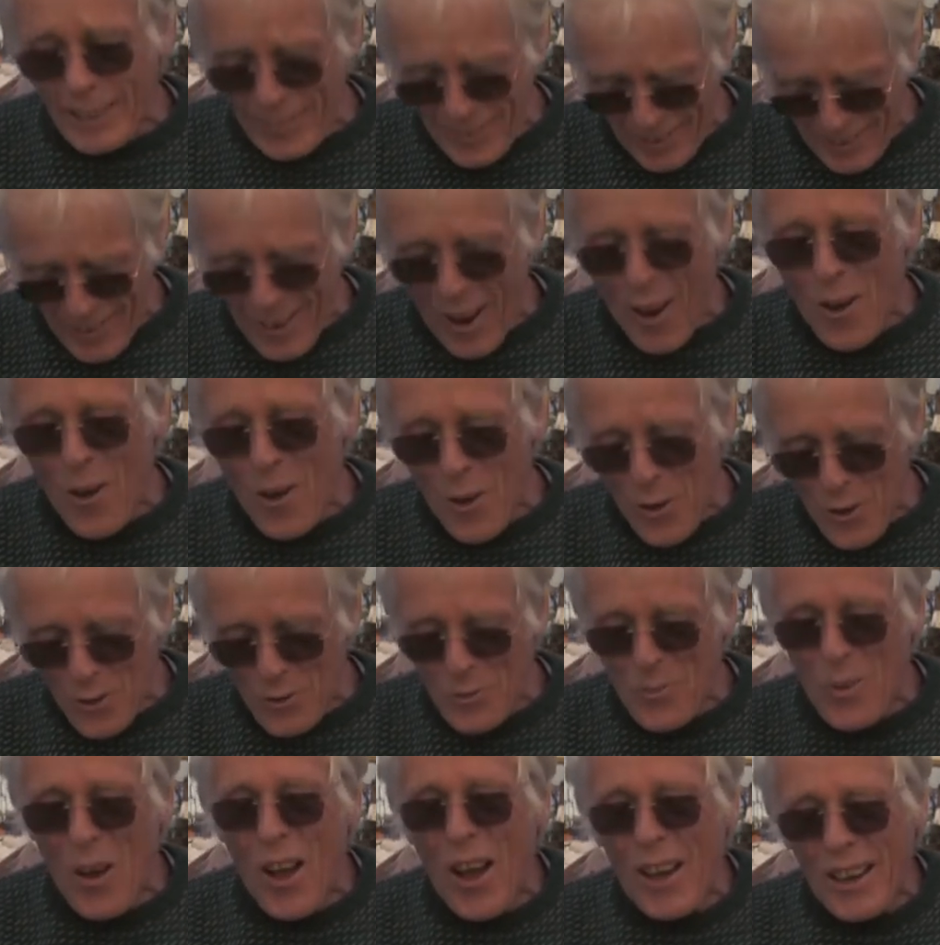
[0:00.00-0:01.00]
to know whose
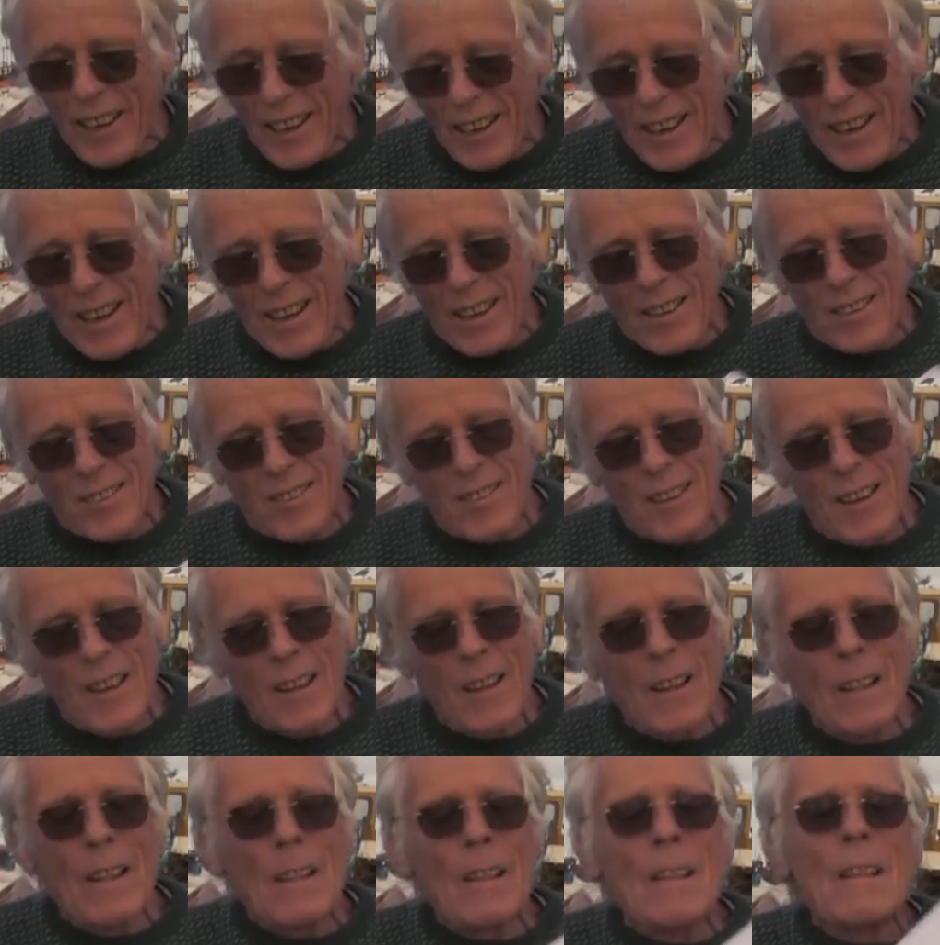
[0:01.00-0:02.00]
work it is.
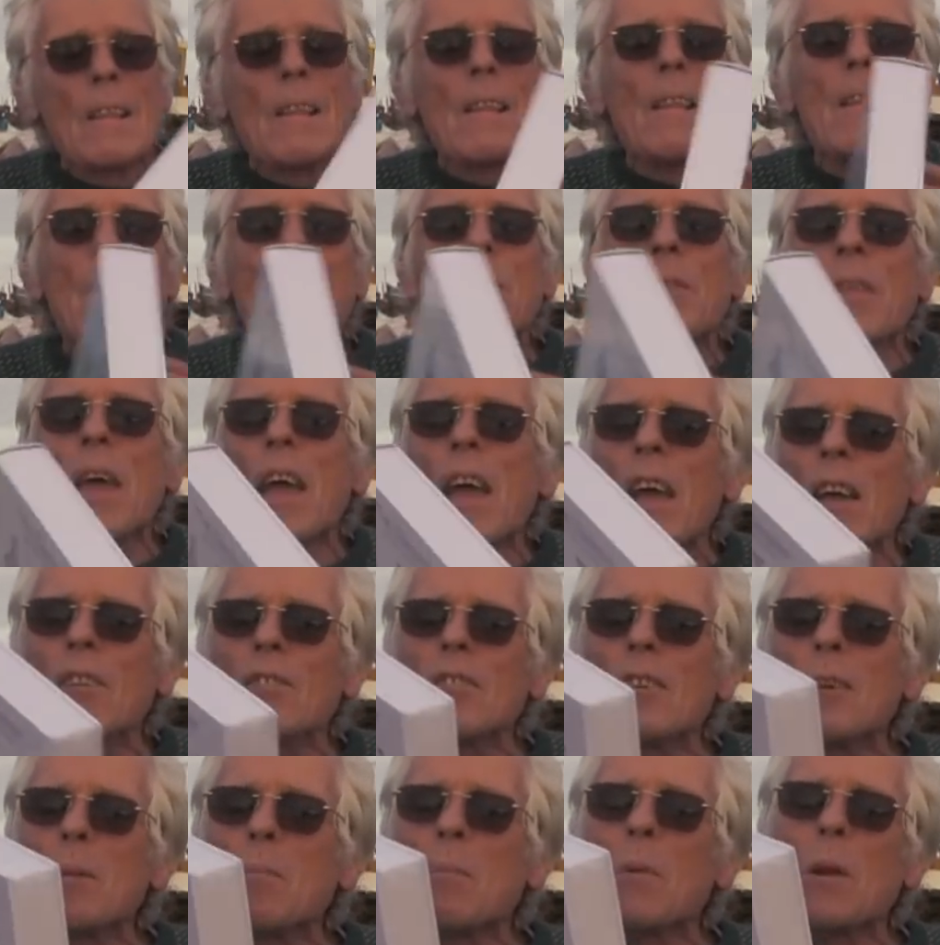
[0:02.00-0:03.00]
There
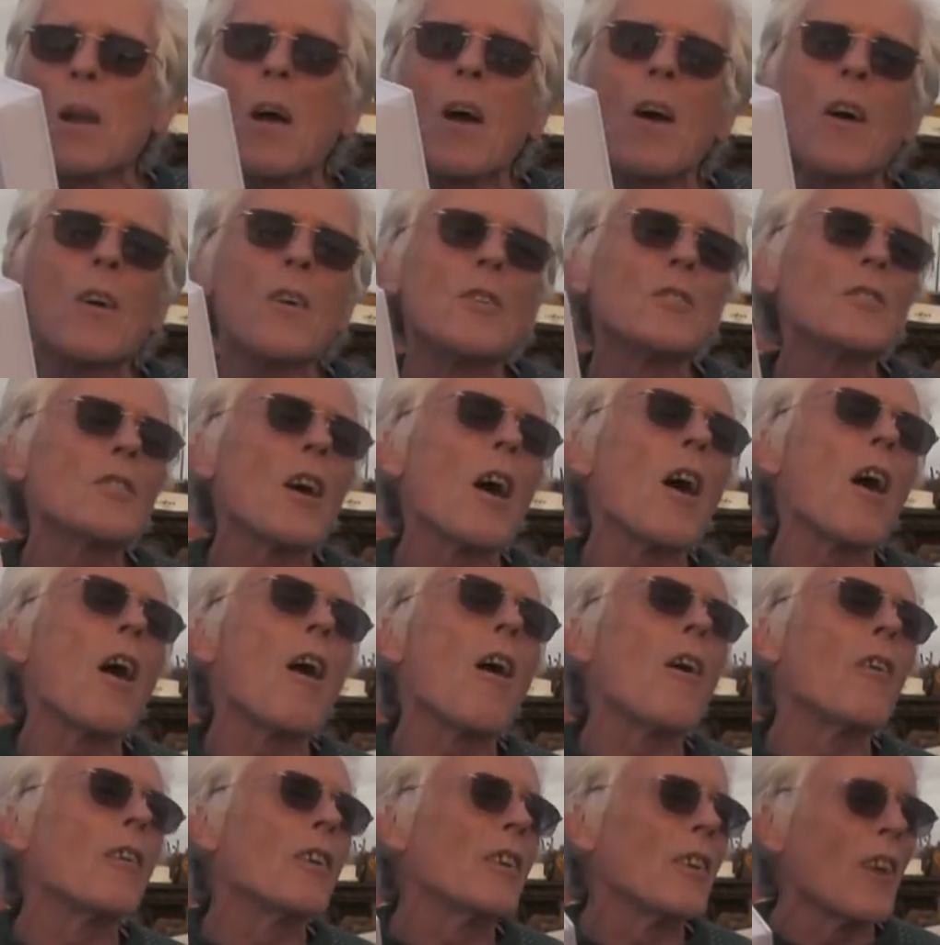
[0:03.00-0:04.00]
she blows.
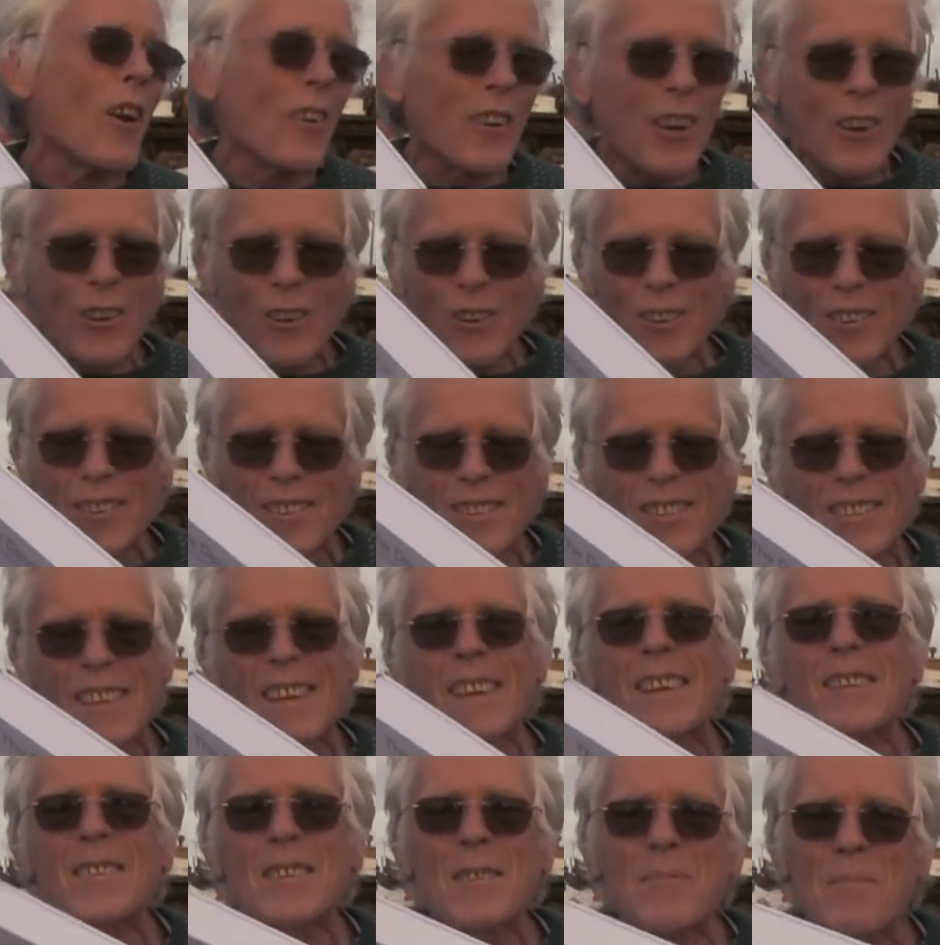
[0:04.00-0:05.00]
Oh God, I've got
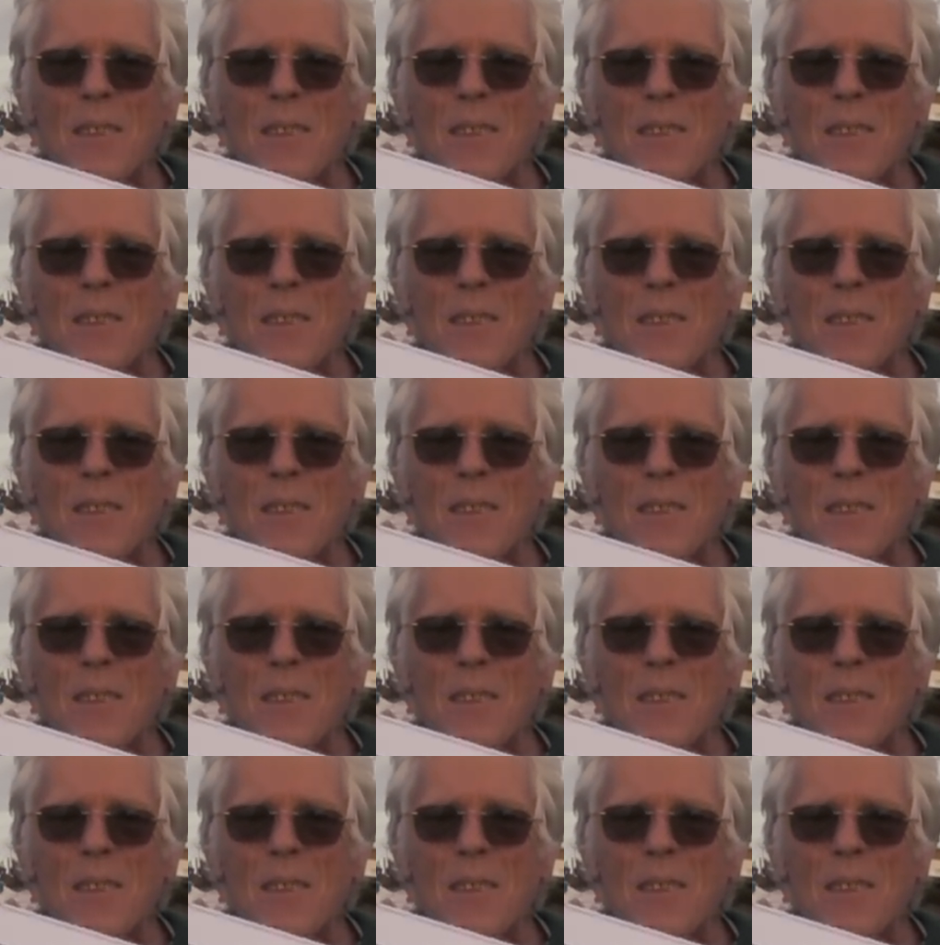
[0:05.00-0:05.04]
tears in